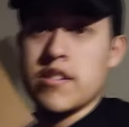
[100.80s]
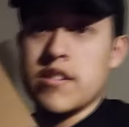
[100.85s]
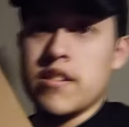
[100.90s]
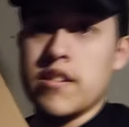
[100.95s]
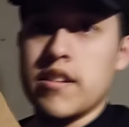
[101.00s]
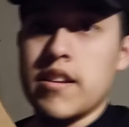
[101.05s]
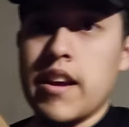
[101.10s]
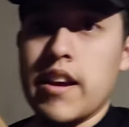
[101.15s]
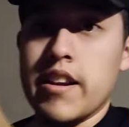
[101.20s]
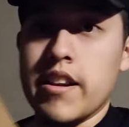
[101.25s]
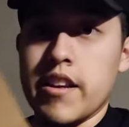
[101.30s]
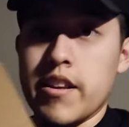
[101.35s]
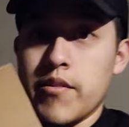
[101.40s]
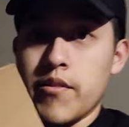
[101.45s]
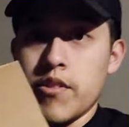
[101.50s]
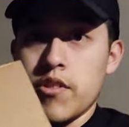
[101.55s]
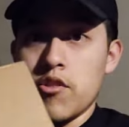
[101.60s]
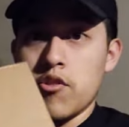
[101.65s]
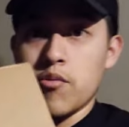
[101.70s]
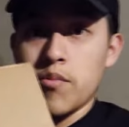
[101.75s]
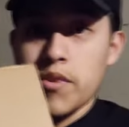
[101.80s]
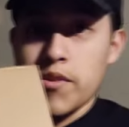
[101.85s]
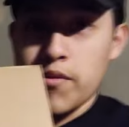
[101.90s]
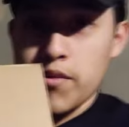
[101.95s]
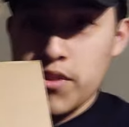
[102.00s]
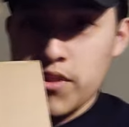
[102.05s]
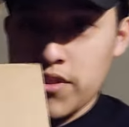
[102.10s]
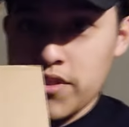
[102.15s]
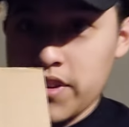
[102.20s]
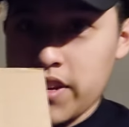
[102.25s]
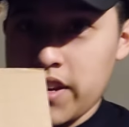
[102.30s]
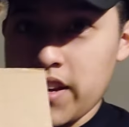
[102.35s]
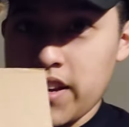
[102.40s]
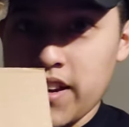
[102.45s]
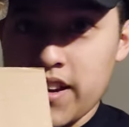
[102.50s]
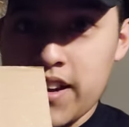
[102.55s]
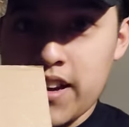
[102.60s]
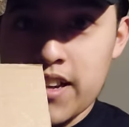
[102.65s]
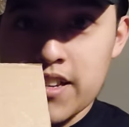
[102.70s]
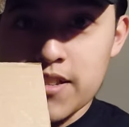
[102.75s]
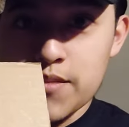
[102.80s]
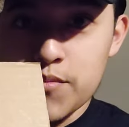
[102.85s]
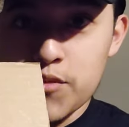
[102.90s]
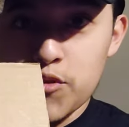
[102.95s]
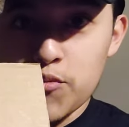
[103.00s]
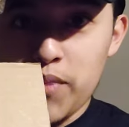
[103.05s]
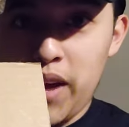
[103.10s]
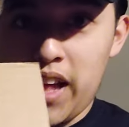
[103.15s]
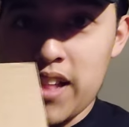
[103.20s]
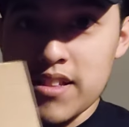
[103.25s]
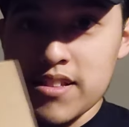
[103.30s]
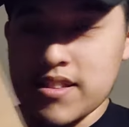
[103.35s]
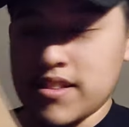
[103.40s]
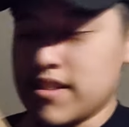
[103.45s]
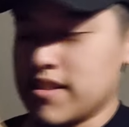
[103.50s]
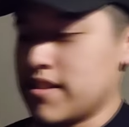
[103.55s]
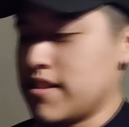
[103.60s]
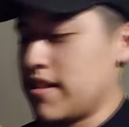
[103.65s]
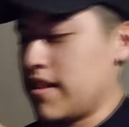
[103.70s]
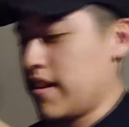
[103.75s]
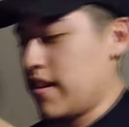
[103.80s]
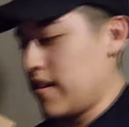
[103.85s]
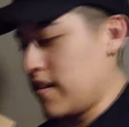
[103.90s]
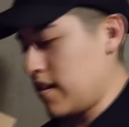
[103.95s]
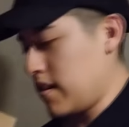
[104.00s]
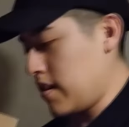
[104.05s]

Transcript: gonna kind of give a little bit of a look. Got some New Balances in there.